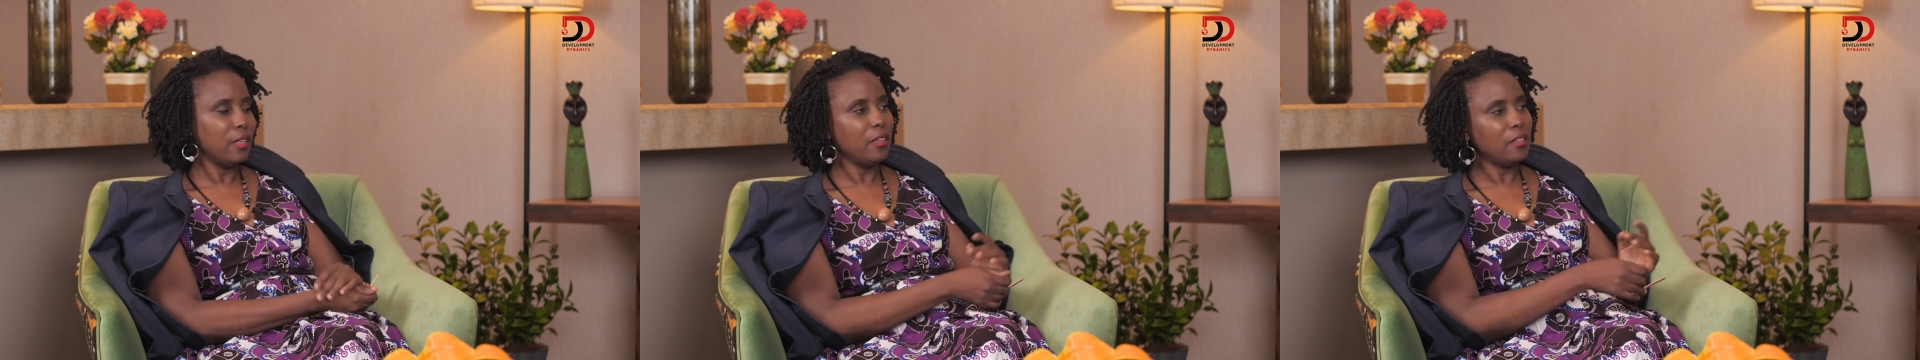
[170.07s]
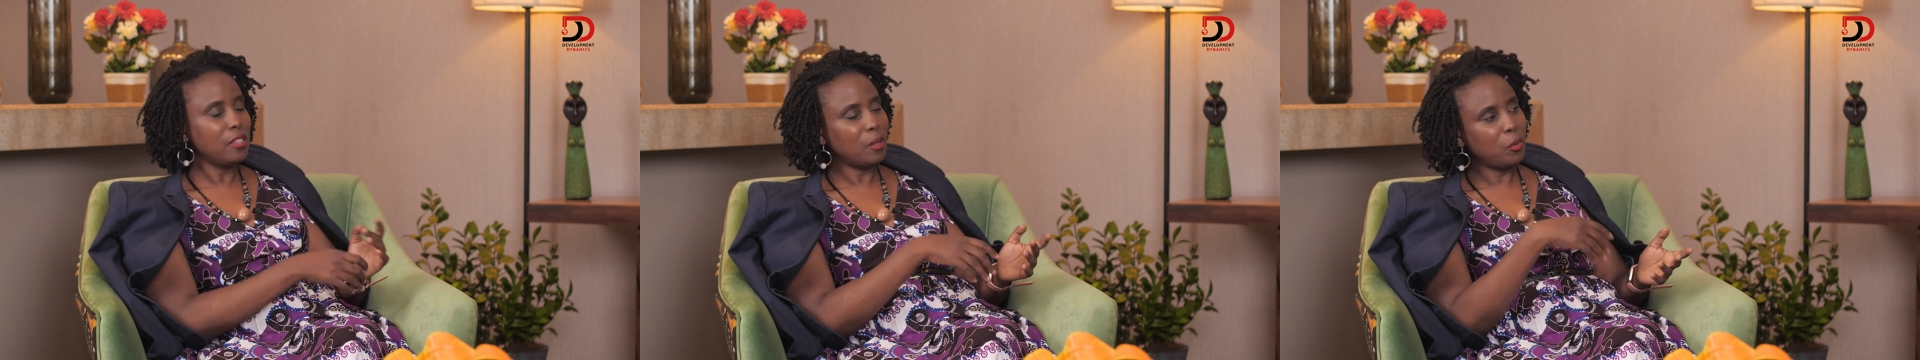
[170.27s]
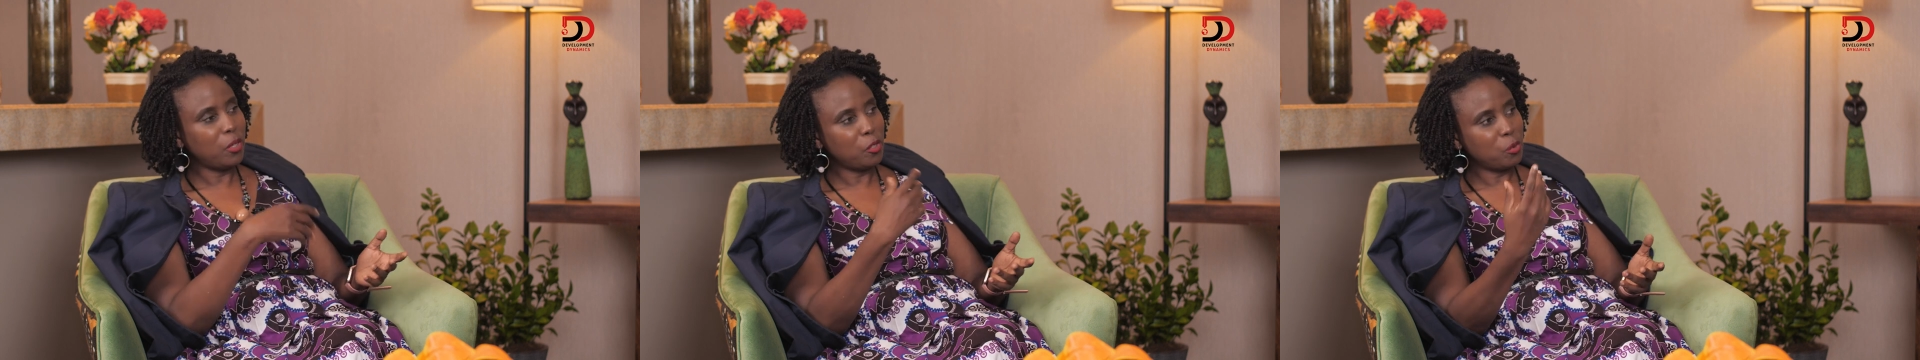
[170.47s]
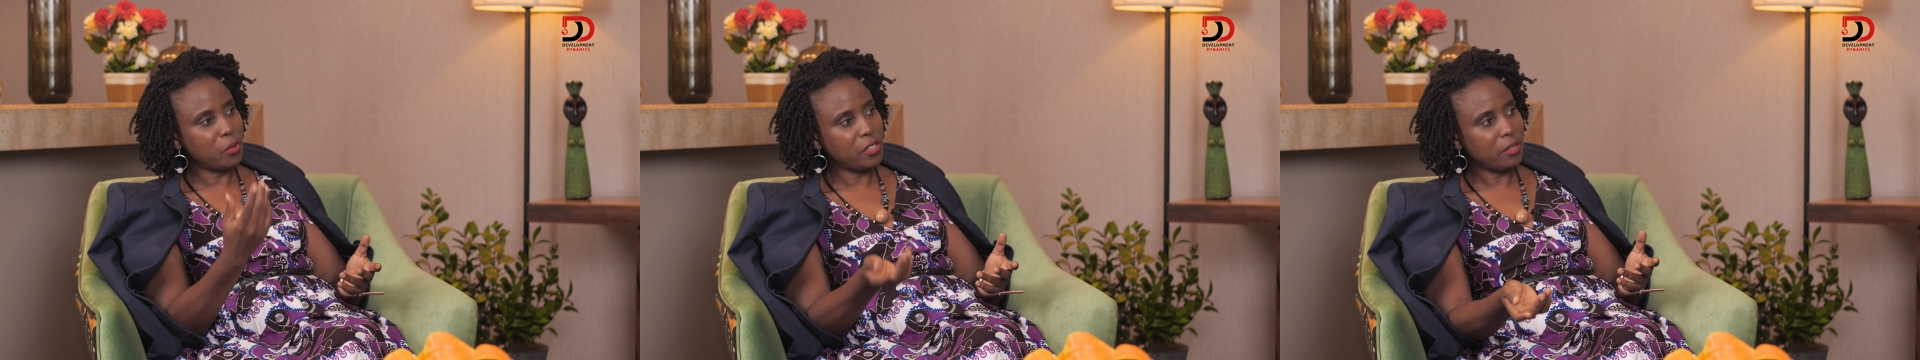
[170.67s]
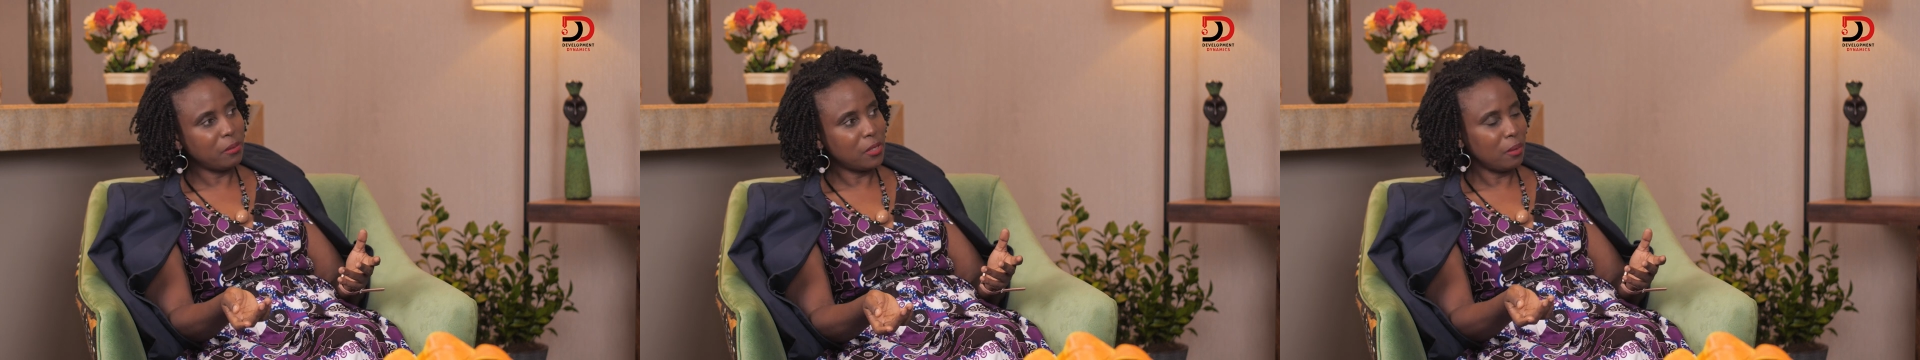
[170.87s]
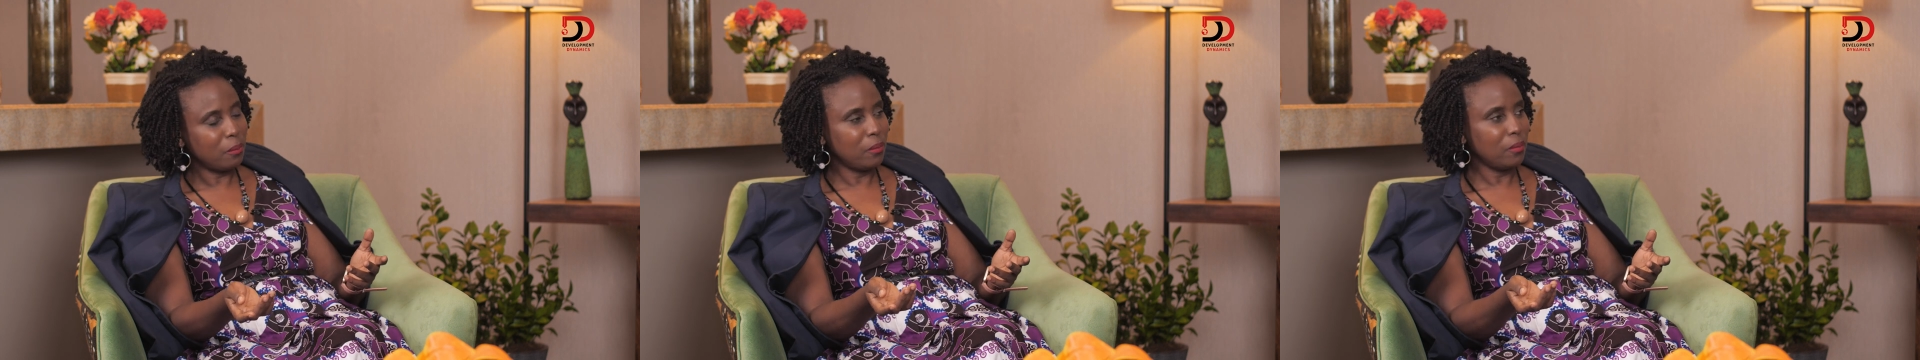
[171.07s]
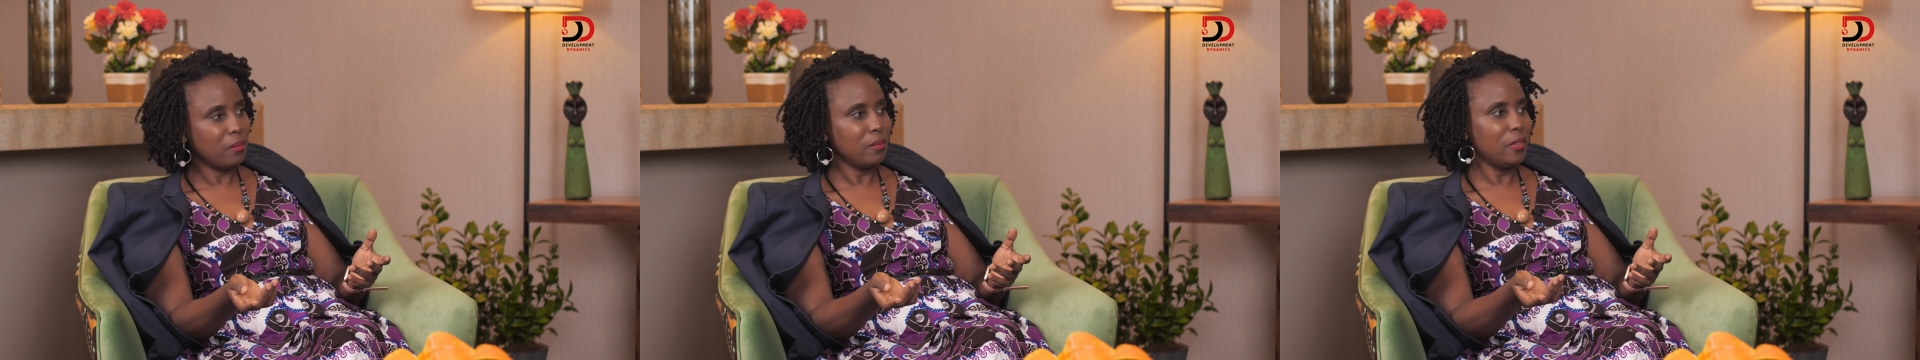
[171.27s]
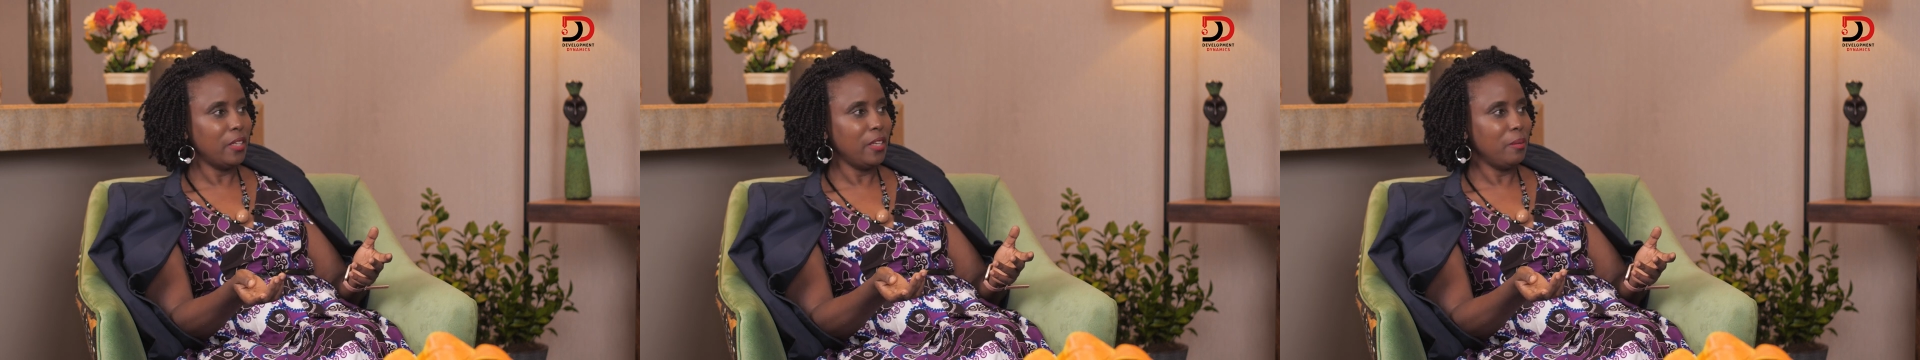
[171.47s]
and then somebody else receives them mm. the